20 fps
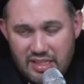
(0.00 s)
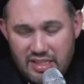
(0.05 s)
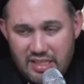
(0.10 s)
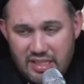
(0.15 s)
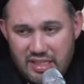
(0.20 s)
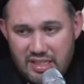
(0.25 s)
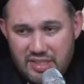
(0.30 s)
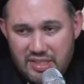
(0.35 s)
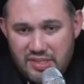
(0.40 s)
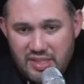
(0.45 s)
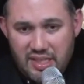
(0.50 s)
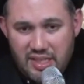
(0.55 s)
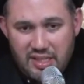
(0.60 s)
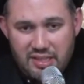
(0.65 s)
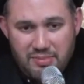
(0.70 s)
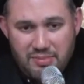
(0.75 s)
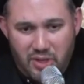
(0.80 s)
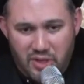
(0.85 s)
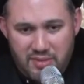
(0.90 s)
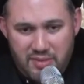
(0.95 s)
Sayyid
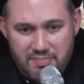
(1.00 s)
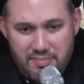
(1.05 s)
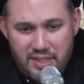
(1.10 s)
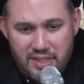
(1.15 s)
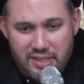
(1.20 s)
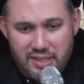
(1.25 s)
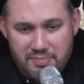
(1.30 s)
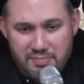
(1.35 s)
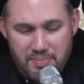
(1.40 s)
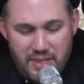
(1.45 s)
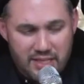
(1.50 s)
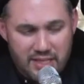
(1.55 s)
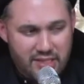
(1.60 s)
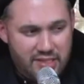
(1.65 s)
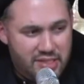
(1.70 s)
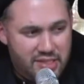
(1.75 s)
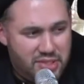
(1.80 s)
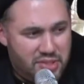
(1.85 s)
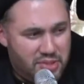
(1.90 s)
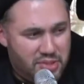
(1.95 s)
Muhammad in Balad
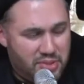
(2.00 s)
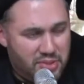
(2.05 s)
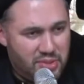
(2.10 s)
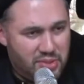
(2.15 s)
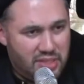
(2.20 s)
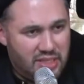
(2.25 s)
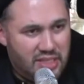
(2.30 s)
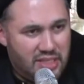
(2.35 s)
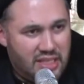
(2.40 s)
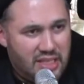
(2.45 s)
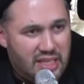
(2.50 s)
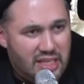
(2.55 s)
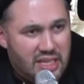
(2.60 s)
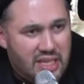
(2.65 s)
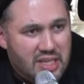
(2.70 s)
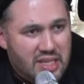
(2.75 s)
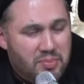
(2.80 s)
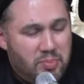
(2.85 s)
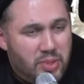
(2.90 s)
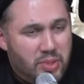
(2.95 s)
is two.
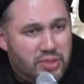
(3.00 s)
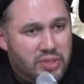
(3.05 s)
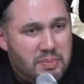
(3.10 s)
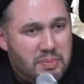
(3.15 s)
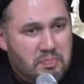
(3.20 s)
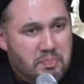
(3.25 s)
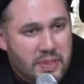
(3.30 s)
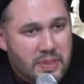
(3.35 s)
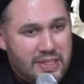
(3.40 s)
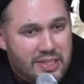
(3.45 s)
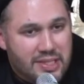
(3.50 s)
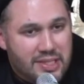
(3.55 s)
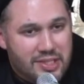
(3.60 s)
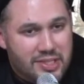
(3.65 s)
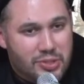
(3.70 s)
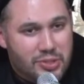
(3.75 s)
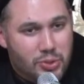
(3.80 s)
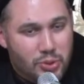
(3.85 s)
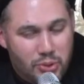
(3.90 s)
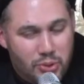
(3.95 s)
But the biggest
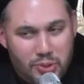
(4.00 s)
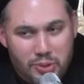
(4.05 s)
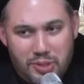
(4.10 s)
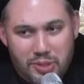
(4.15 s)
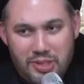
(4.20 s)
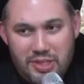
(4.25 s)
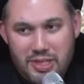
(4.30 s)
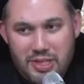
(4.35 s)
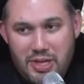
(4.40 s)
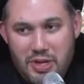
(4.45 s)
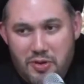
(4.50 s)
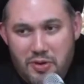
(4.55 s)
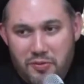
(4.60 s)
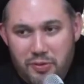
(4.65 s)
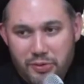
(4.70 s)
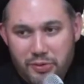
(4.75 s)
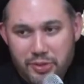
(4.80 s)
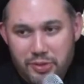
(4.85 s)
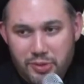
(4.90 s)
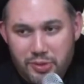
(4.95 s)
door for
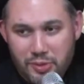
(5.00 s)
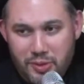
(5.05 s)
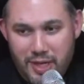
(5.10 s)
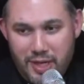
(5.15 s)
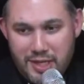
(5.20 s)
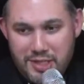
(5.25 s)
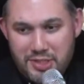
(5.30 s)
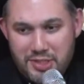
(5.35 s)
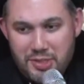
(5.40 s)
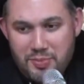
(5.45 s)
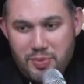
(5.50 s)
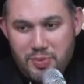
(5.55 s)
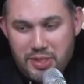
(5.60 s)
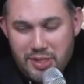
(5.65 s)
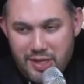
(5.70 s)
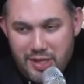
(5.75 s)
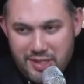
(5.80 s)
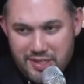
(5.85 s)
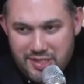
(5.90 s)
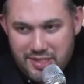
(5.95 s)
the du'as to be
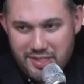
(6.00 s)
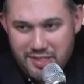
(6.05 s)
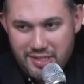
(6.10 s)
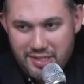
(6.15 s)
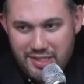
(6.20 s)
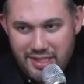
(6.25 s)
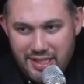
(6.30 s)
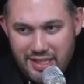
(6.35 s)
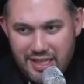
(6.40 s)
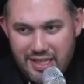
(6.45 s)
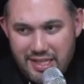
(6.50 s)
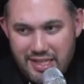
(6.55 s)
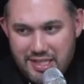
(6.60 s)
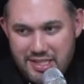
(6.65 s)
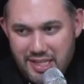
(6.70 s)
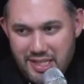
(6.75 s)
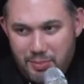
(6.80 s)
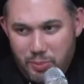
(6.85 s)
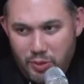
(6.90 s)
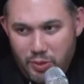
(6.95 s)
answered is
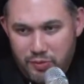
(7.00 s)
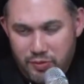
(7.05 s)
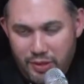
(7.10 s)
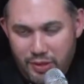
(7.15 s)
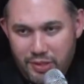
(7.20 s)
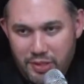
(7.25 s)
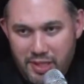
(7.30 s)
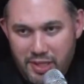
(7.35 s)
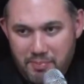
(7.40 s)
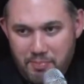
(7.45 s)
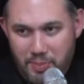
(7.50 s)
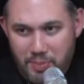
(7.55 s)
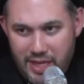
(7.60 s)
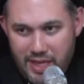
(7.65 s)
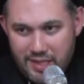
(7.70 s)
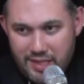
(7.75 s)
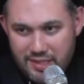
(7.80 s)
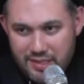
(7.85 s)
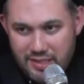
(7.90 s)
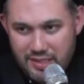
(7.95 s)
Abul Fadl
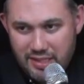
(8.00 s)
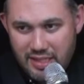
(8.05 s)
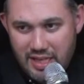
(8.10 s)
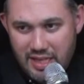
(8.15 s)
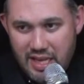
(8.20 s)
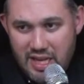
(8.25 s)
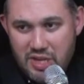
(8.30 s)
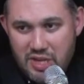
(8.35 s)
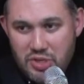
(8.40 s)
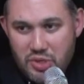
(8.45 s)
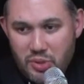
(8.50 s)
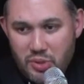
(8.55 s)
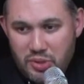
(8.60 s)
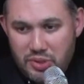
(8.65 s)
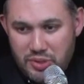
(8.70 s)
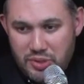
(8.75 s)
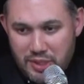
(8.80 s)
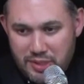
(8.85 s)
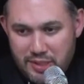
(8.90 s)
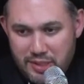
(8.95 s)
Abbas. You're
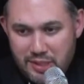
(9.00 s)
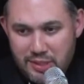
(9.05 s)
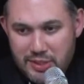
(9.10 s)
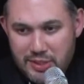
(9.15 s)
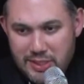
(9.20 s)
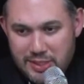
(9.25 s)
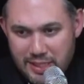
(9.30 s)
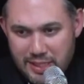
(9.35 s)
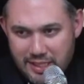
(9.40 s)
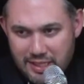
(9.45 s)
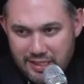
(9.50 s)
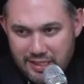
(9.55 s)
sitting today